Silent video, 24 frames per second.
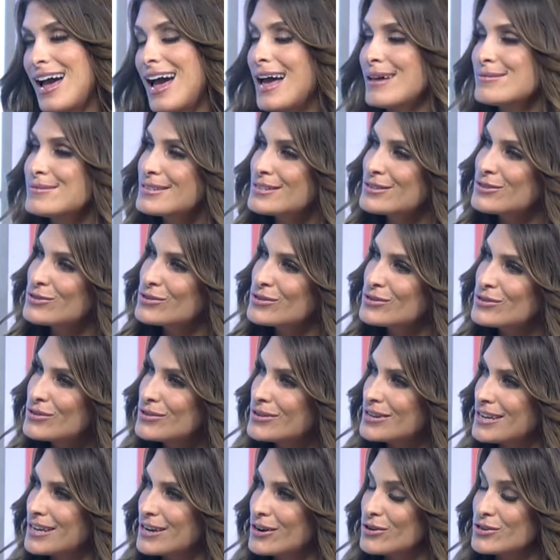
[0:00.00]

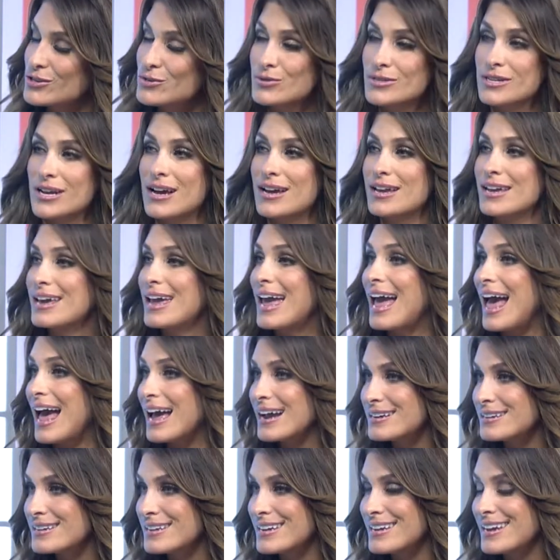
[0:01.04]
Absolutely. Of course, we're talking
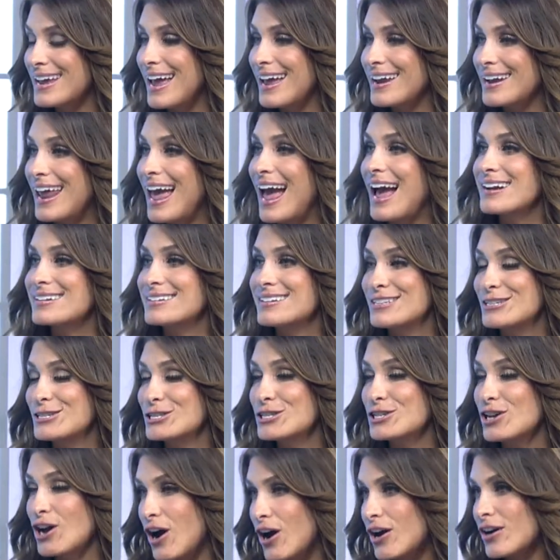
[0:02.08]
acne and acne
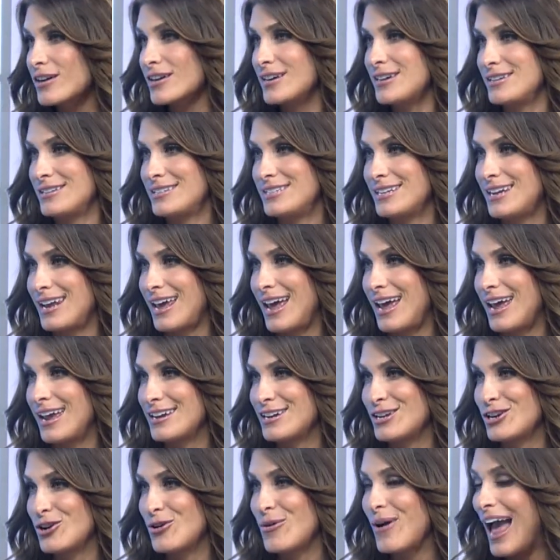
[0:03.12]
scarring today. And
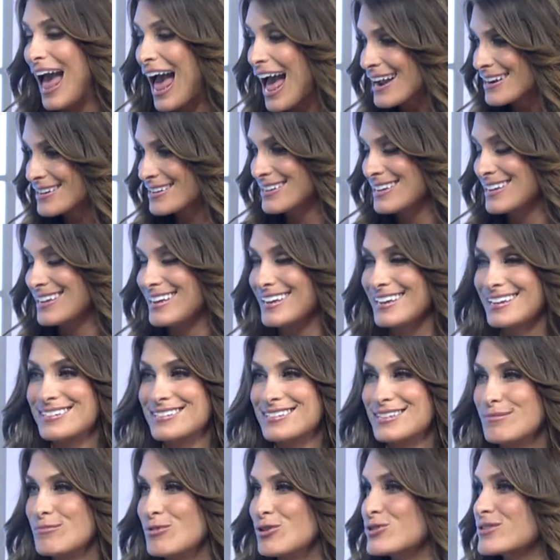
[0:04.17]
you know, acne is
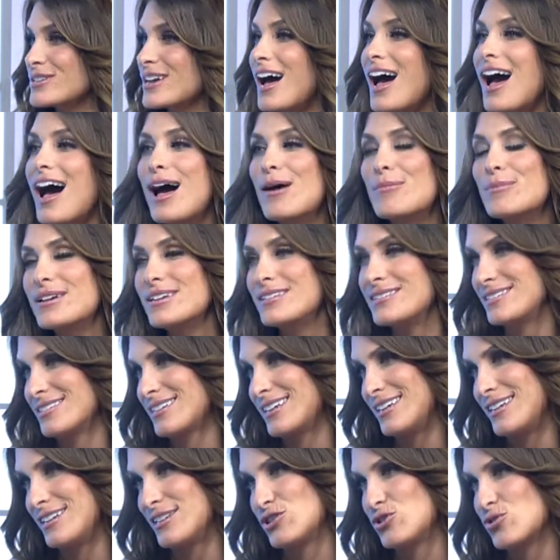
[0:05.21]
the most common
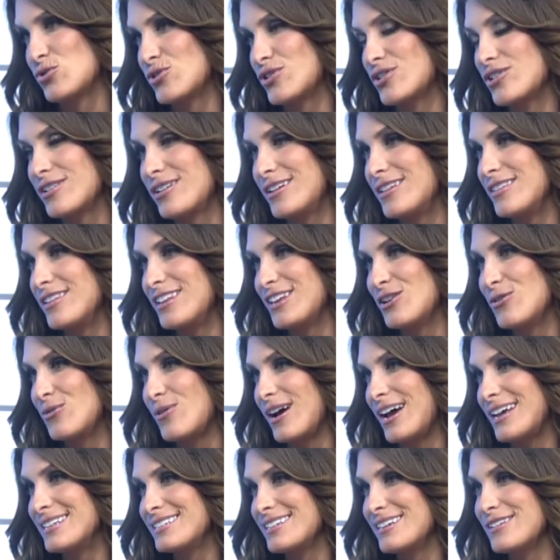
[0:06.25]
skin disorder in the
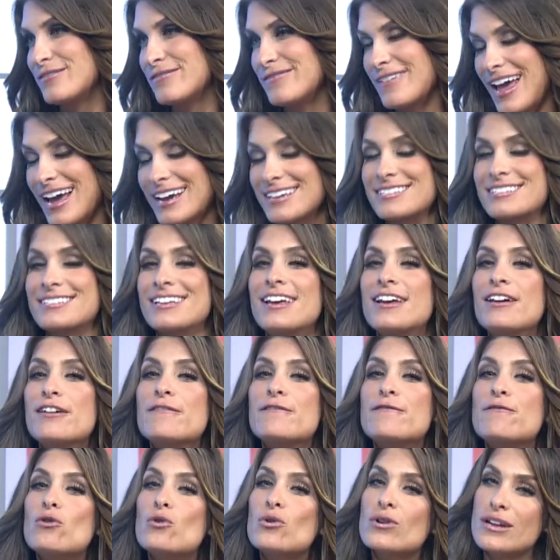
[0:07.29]
U.S., it affects
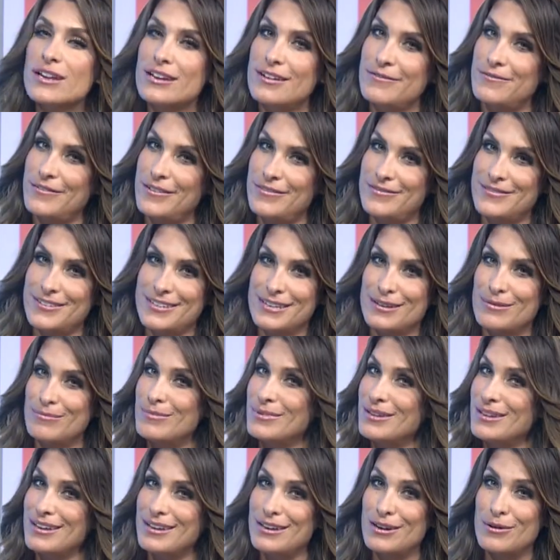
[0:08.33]
40 to 50
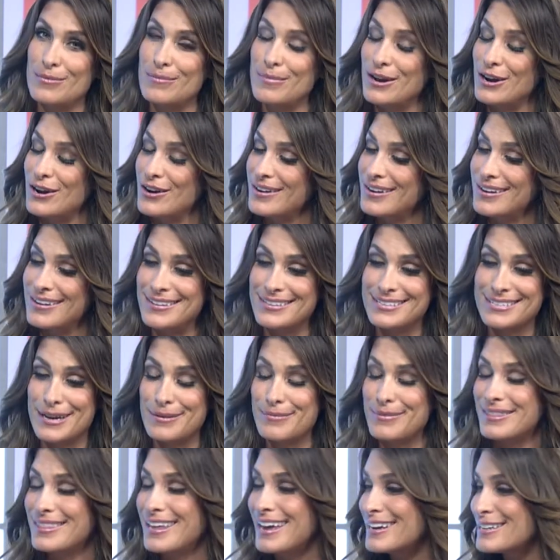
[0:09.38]
million Americans. I
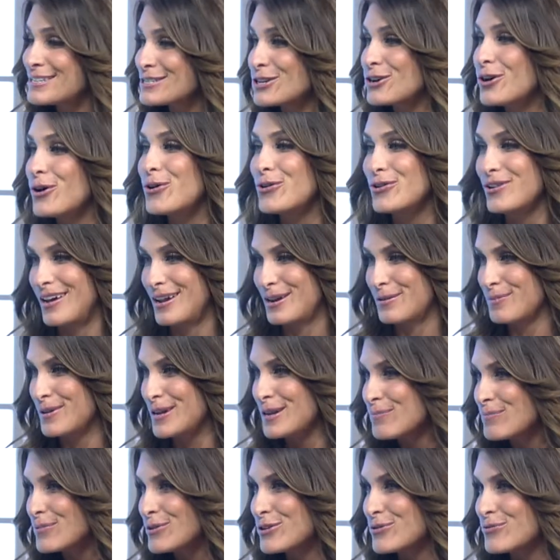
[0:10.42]
mean, that is a whole lot of
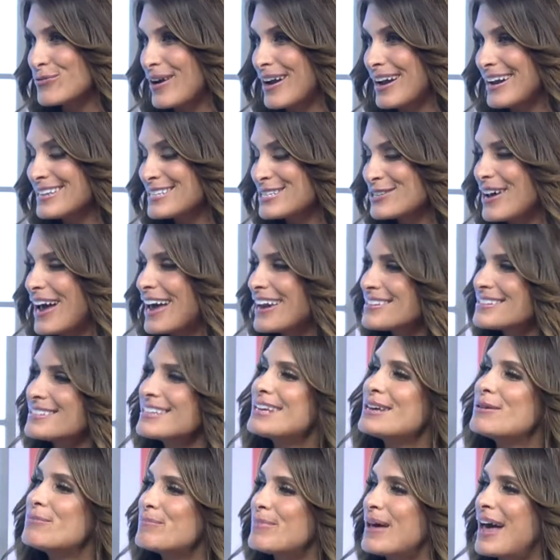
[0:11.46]
people, right? So how does
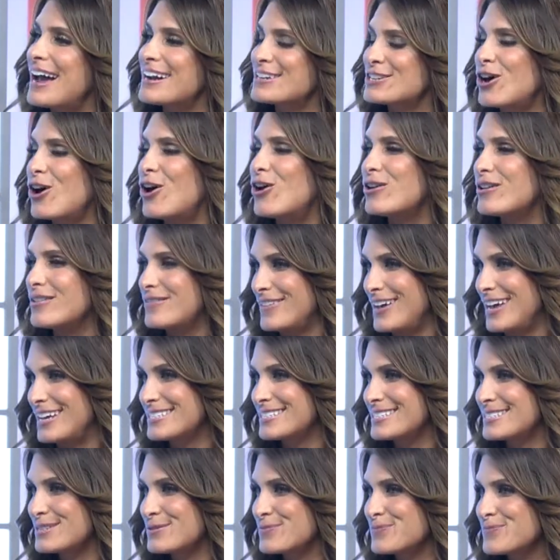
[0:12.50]
it impact all of
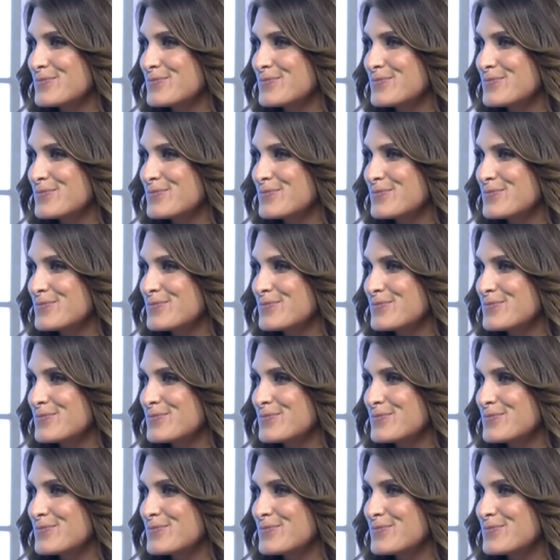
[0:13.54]
us?